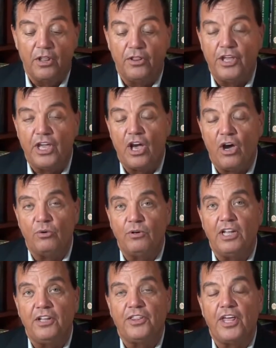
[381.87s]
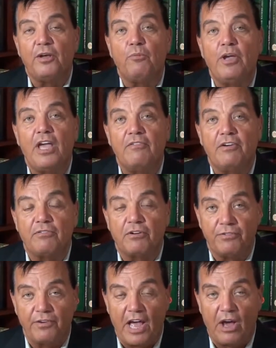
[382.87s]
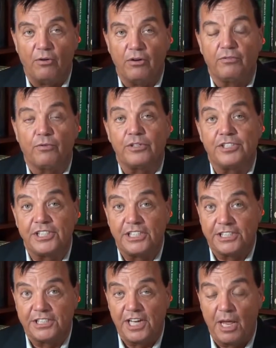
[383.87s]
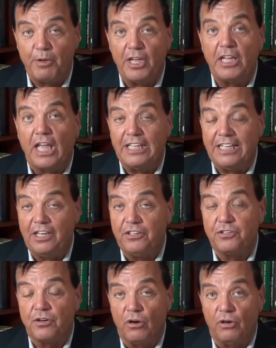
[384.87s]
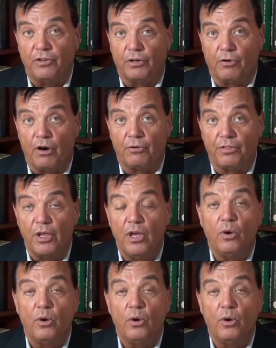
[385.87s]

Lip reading: The only thing we have ever found for systemic yeast overgrowth,